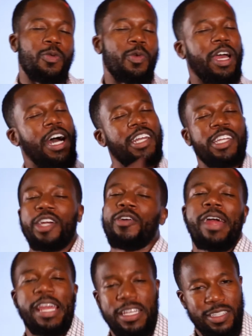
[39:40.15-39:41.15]
We're under
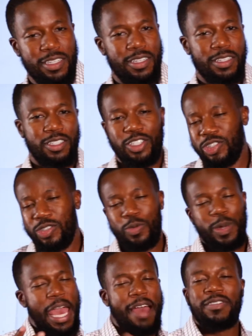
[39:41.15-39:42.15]
grace. Do
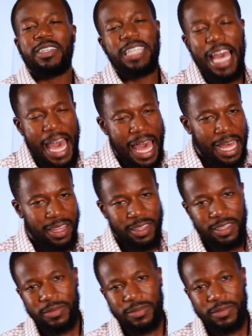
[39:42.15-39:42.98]
we have to tithe?